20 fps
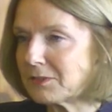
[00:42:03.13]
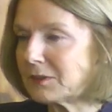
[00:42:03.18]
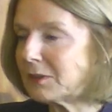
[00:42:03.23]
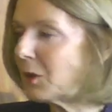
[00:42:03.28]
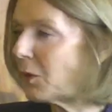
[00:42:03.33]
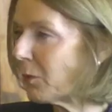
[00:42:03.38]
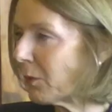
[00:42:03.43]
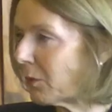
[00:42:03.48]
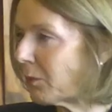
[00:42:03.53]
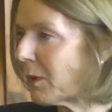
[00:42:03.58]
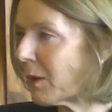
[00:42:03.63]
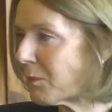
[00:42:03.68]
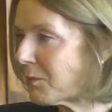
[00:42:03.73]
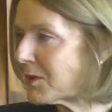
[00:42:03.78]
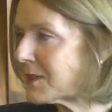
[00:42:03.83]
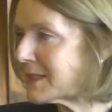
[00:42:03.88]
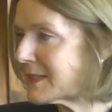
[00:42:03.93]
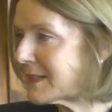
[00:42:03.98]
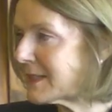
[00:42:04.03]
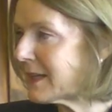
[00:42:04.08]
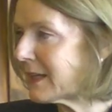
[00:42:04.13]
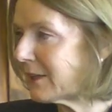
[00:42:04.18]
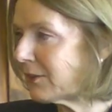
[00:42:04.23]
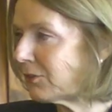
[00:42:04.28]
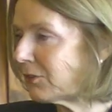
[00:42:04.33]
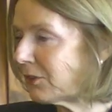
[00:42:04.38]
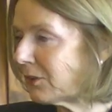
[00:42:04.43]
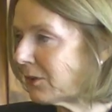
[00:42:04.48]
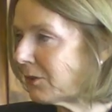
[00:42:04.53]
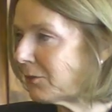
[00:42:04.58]
lower
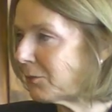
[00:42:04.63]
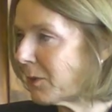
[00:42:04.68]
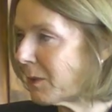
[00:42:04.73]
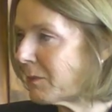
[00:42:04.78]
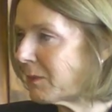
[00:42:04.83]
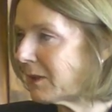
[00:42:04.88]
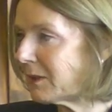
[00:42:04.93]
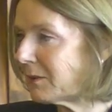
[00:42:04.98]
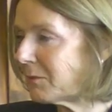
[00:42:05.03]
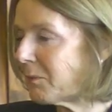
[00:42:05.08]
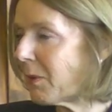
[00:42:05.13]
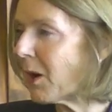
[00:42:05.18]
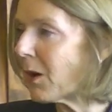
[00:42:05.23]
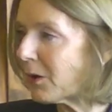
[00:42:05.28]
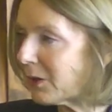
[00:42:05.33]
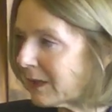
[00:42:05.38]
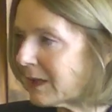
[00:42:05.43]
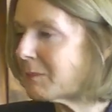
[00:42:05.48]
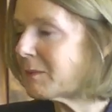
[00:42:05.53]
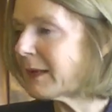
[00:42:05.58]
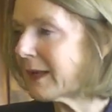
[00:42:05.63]
representation of women, yeah, partly